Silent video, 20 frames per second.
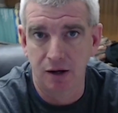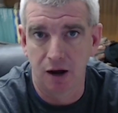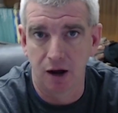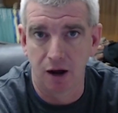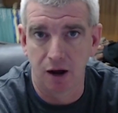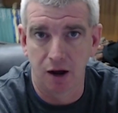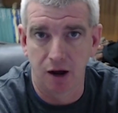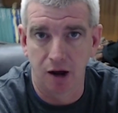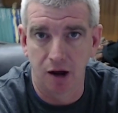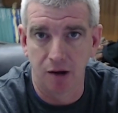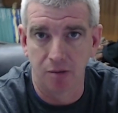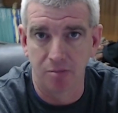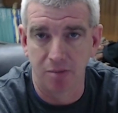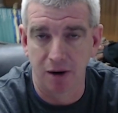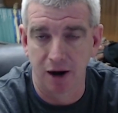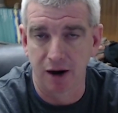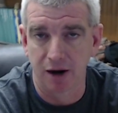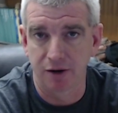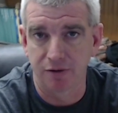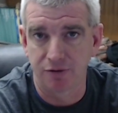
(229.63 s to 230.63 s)
a
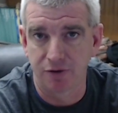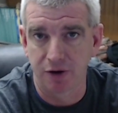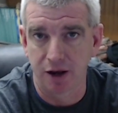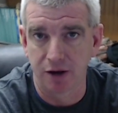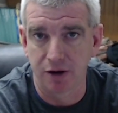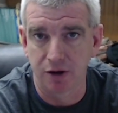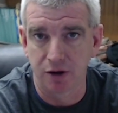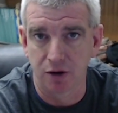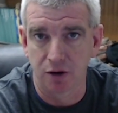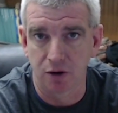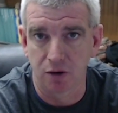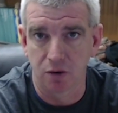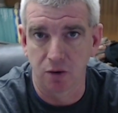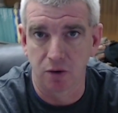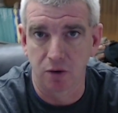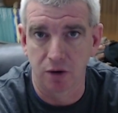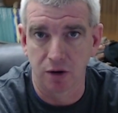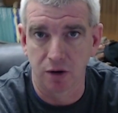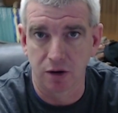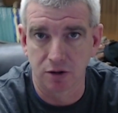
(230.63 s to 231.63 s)
bearing failure
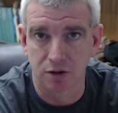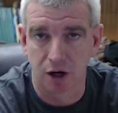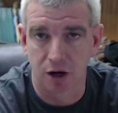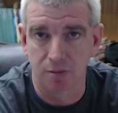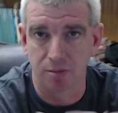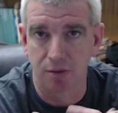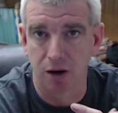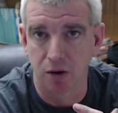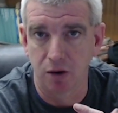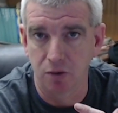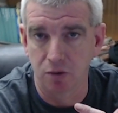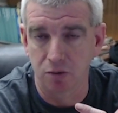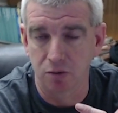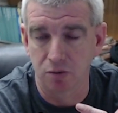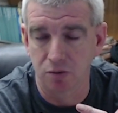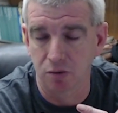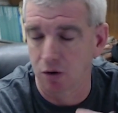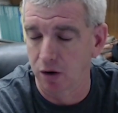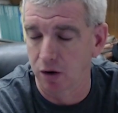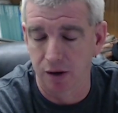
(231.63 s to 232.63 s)
or a turbo
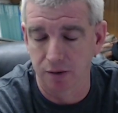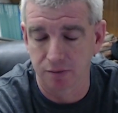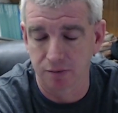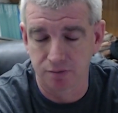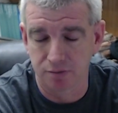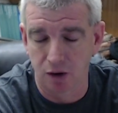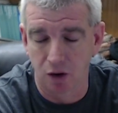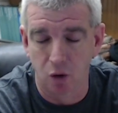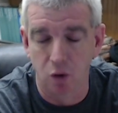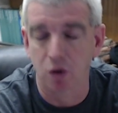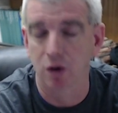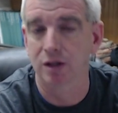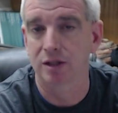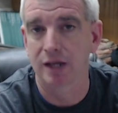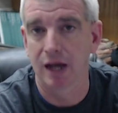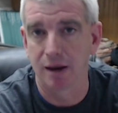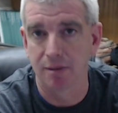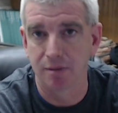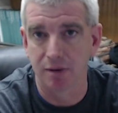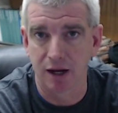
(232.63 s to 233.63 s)
or a oil
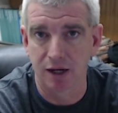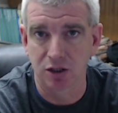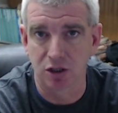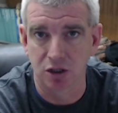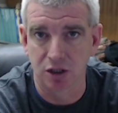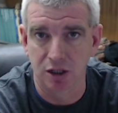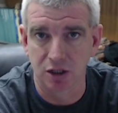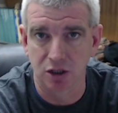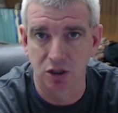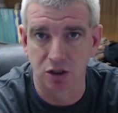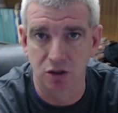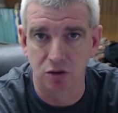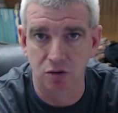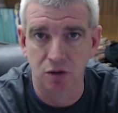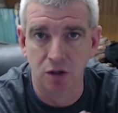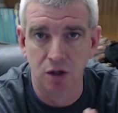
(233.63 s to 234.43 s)
contamination issue